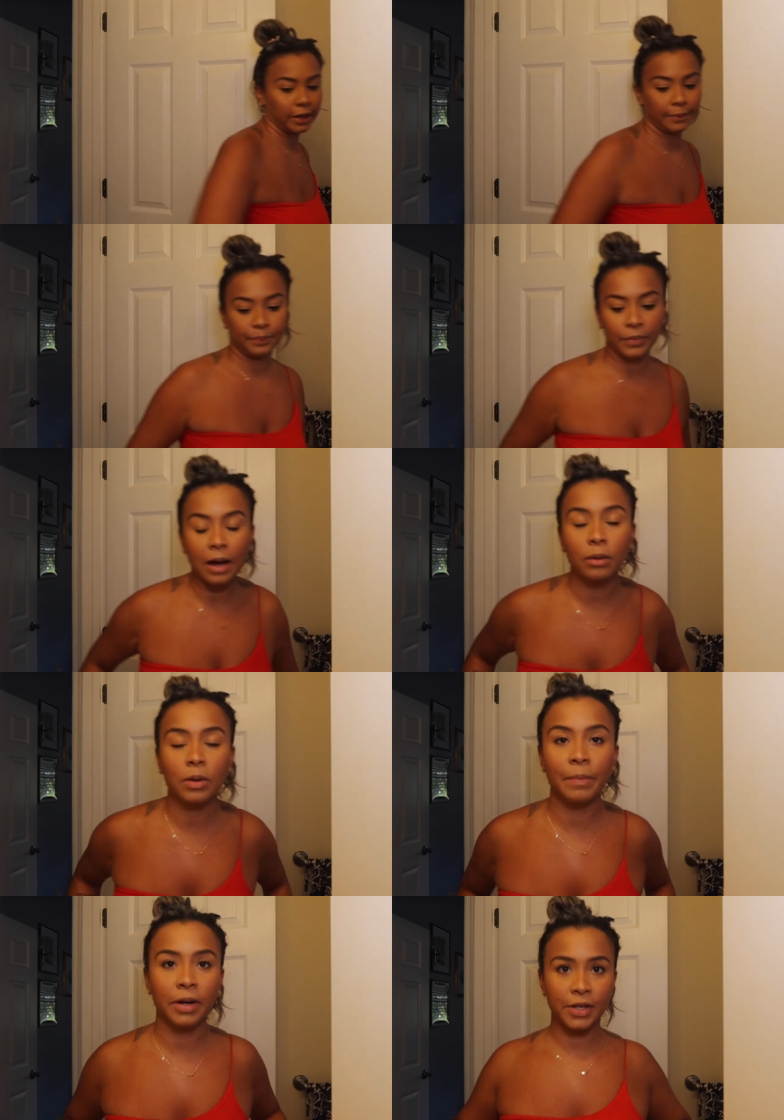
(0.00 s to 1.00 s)
All right,
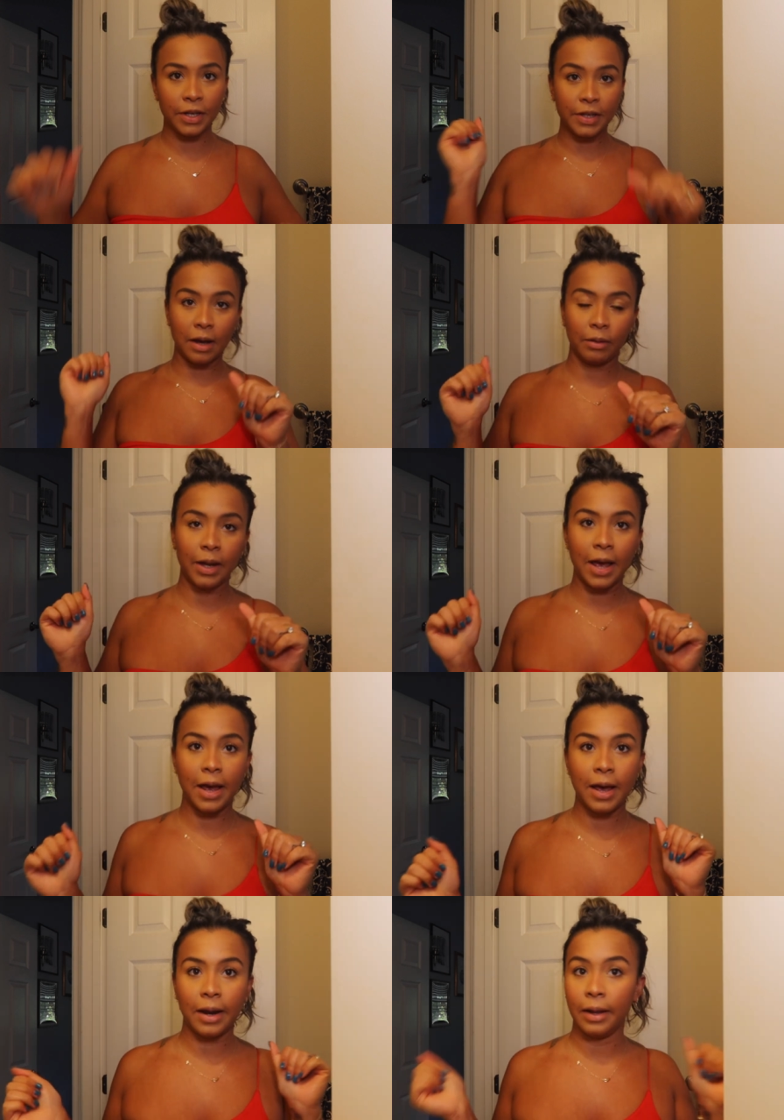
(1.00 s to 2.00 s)
now I'm gonna sit down
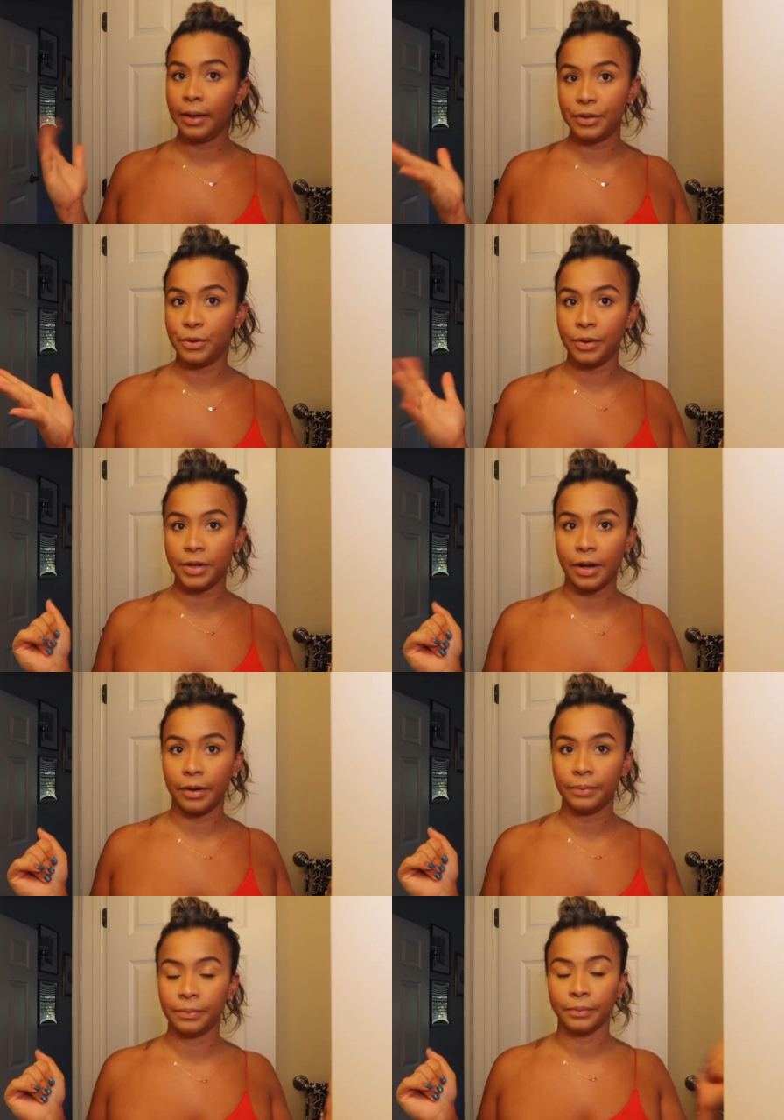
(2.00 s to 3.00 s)
and let's do this hair.